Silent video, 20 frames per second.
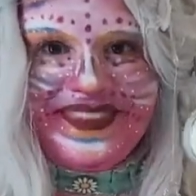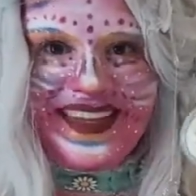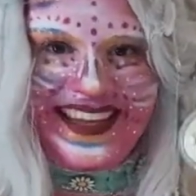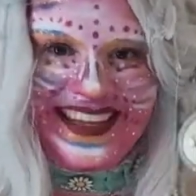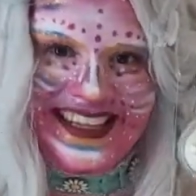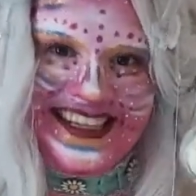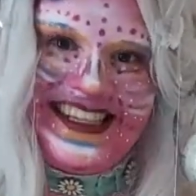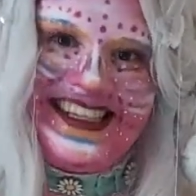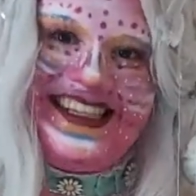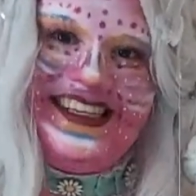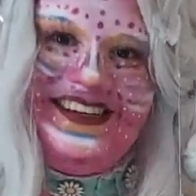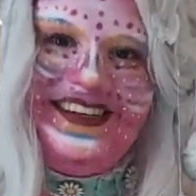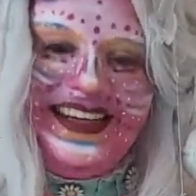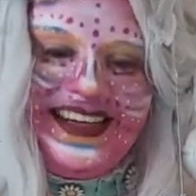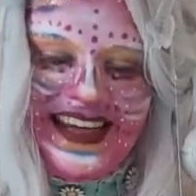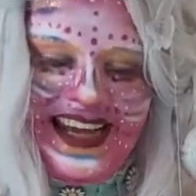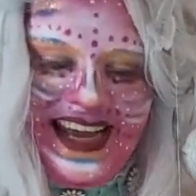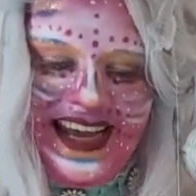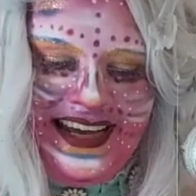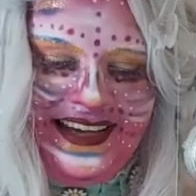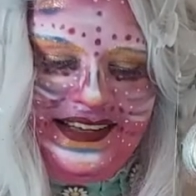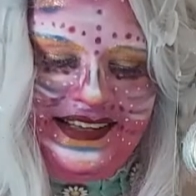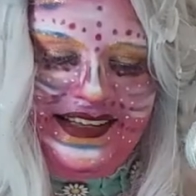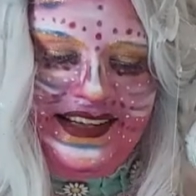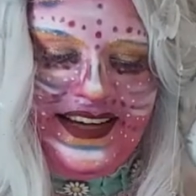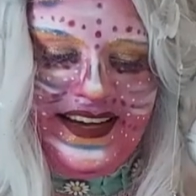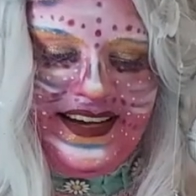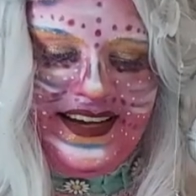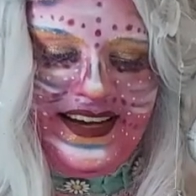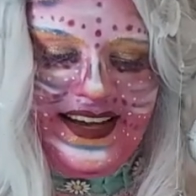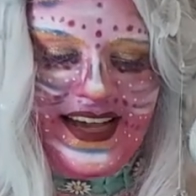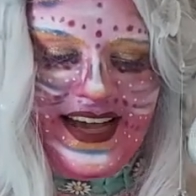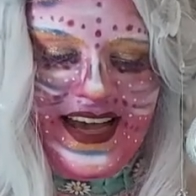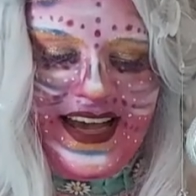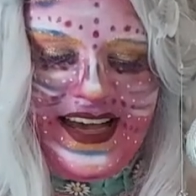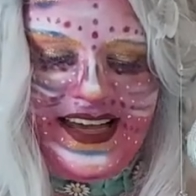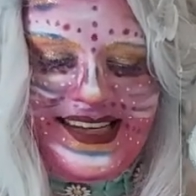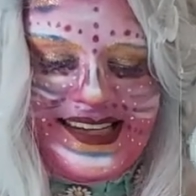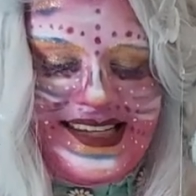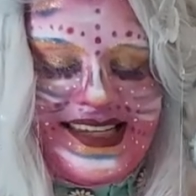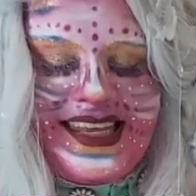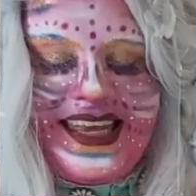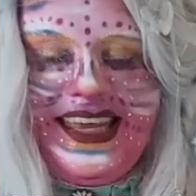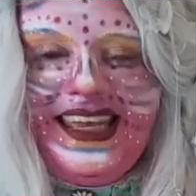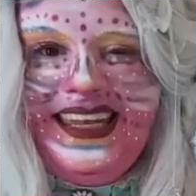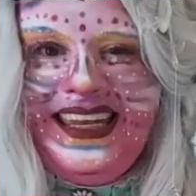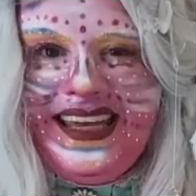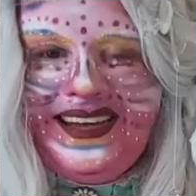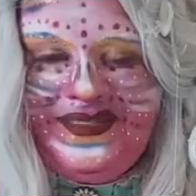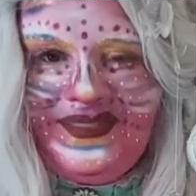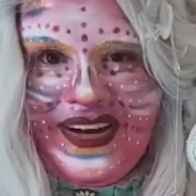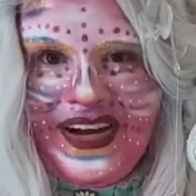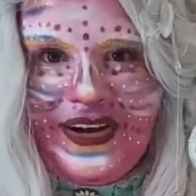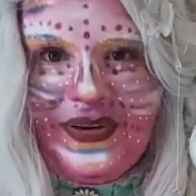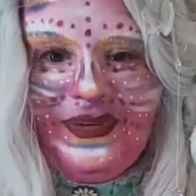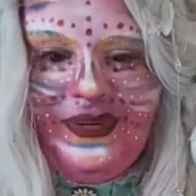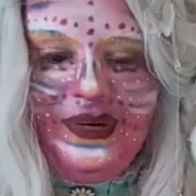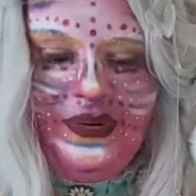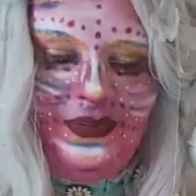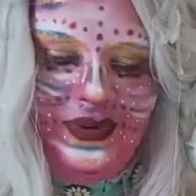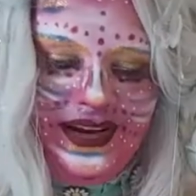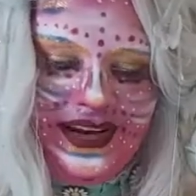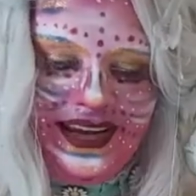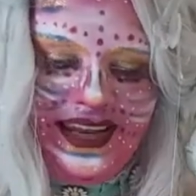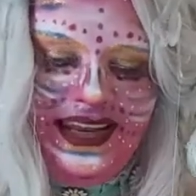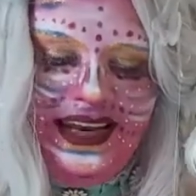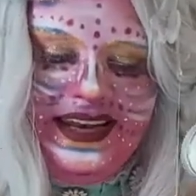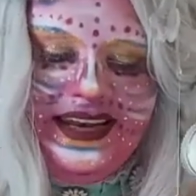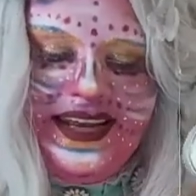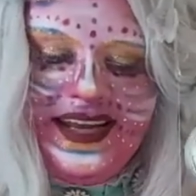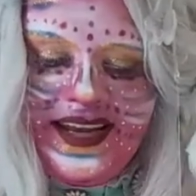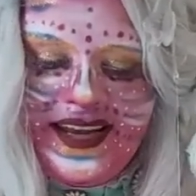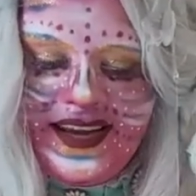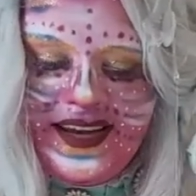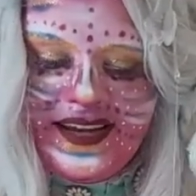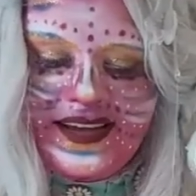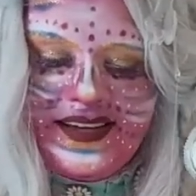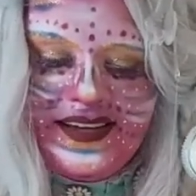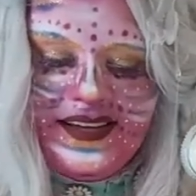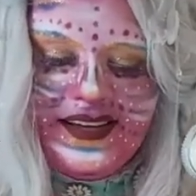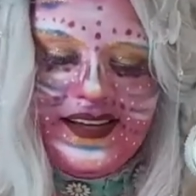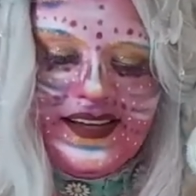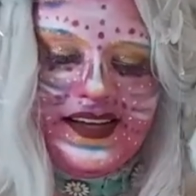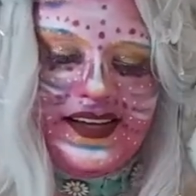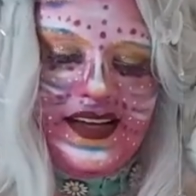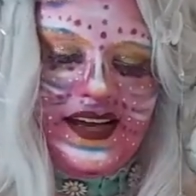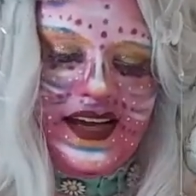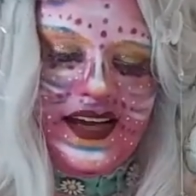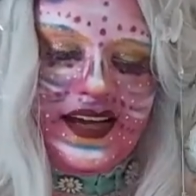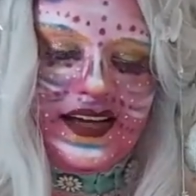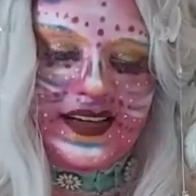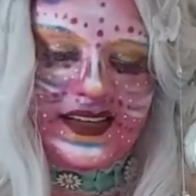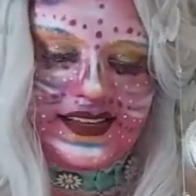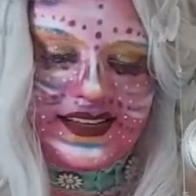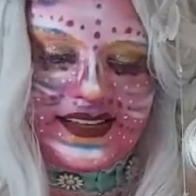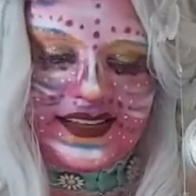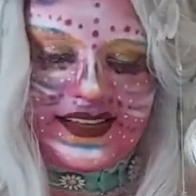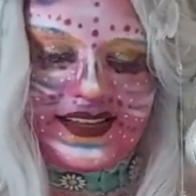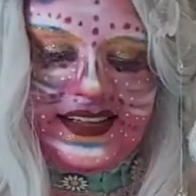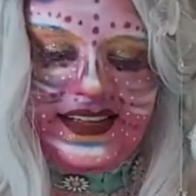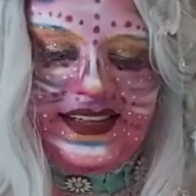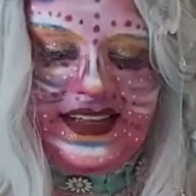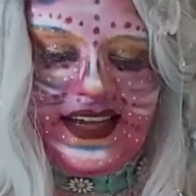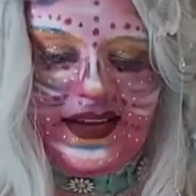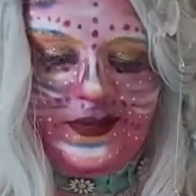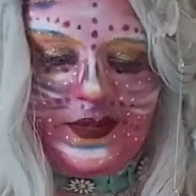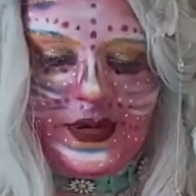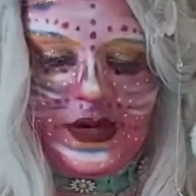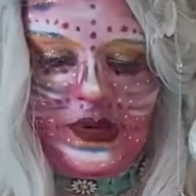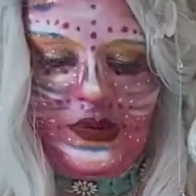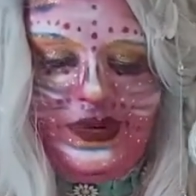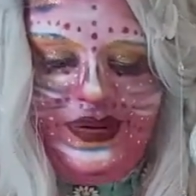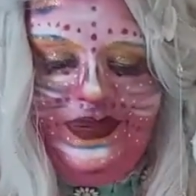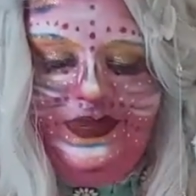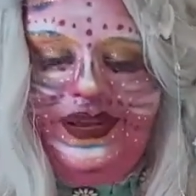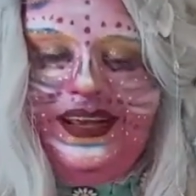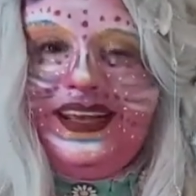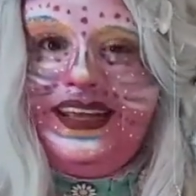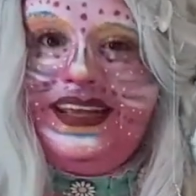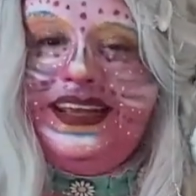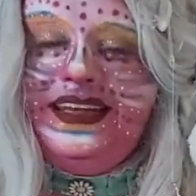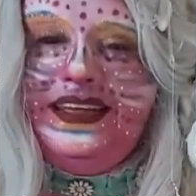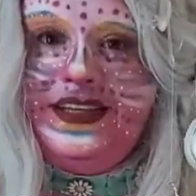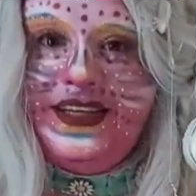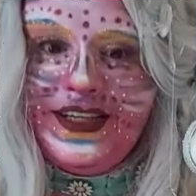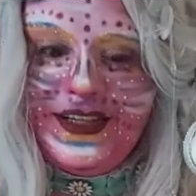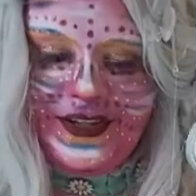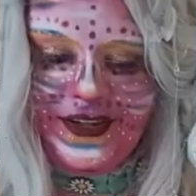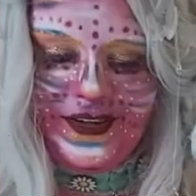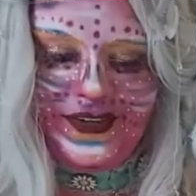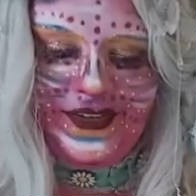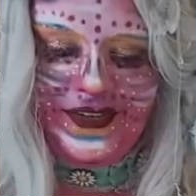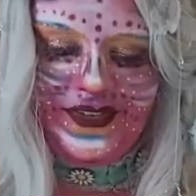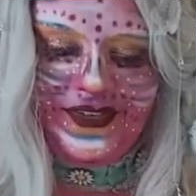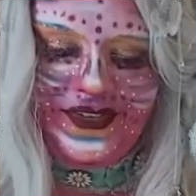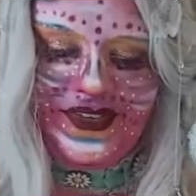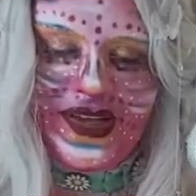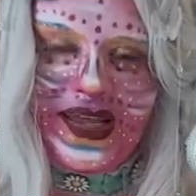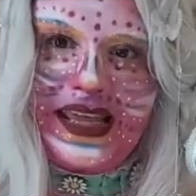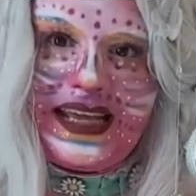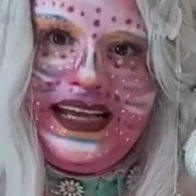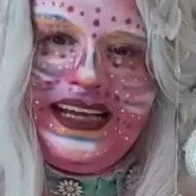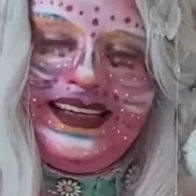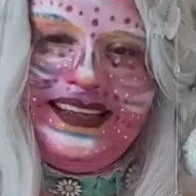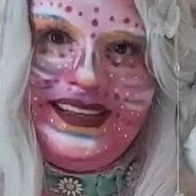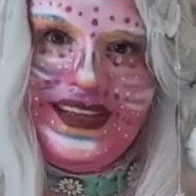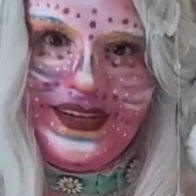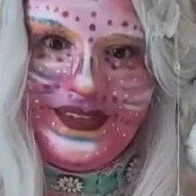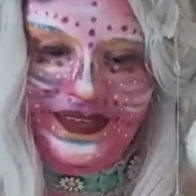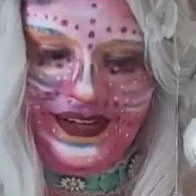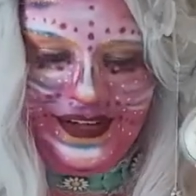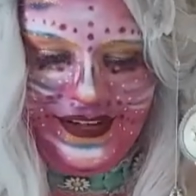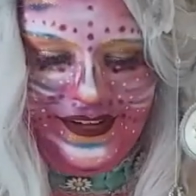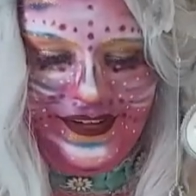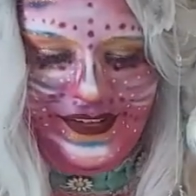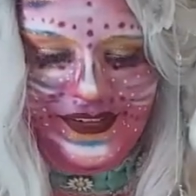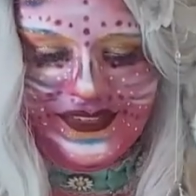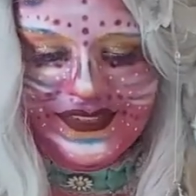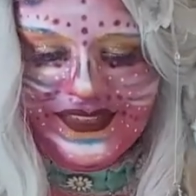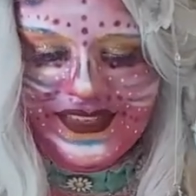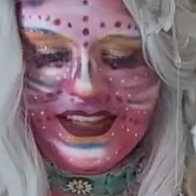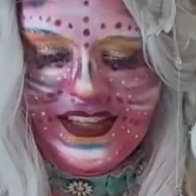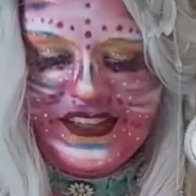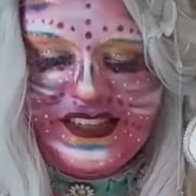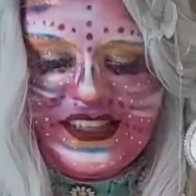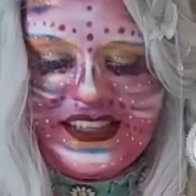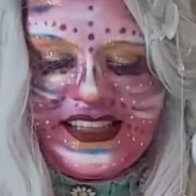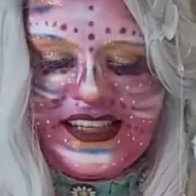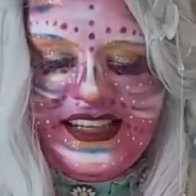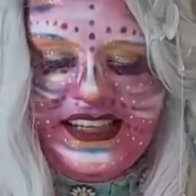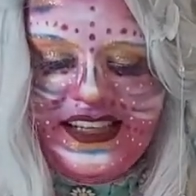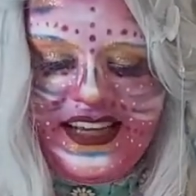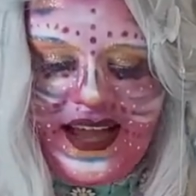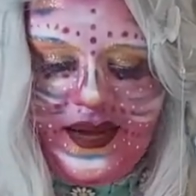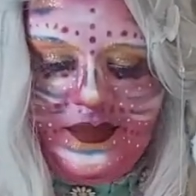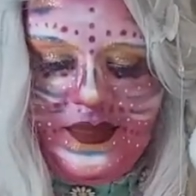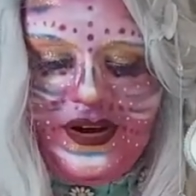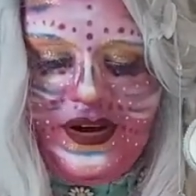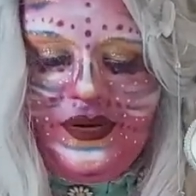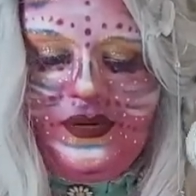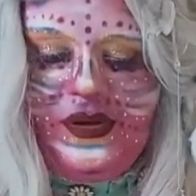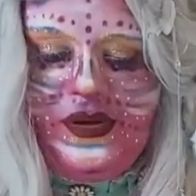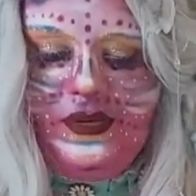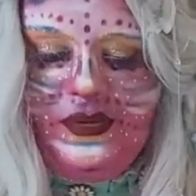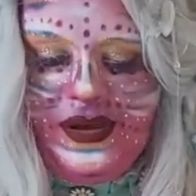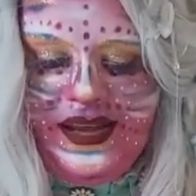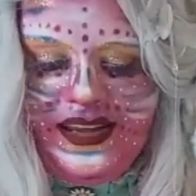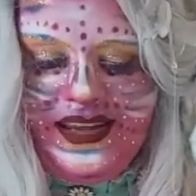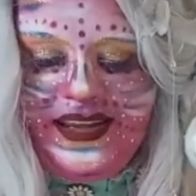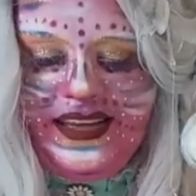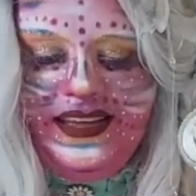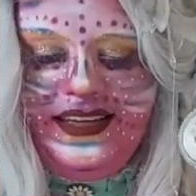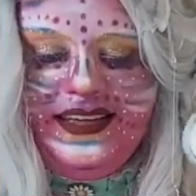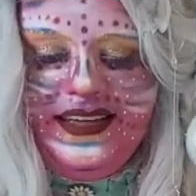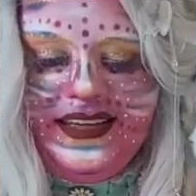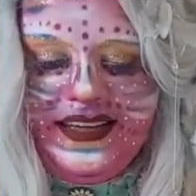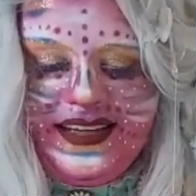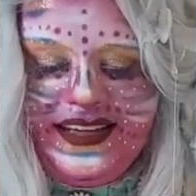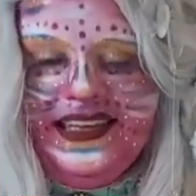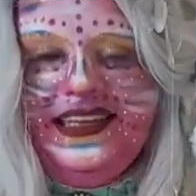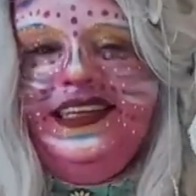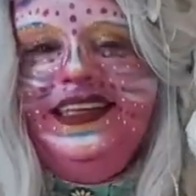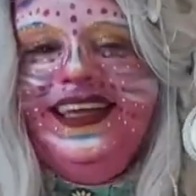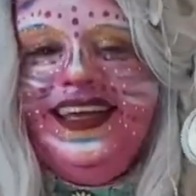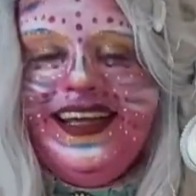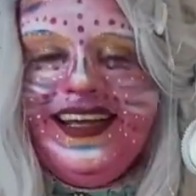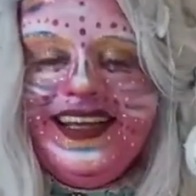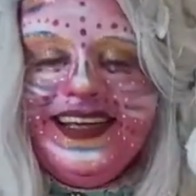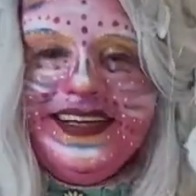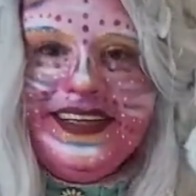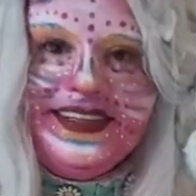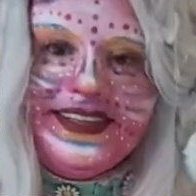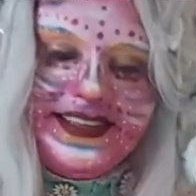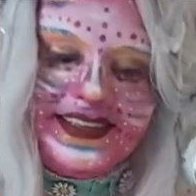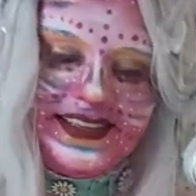Let's do it again. Skin and Mary Rinky Dink. Skin and Mary Rinky Do, I love you. Skin and Mary Rinky Dinky Dink.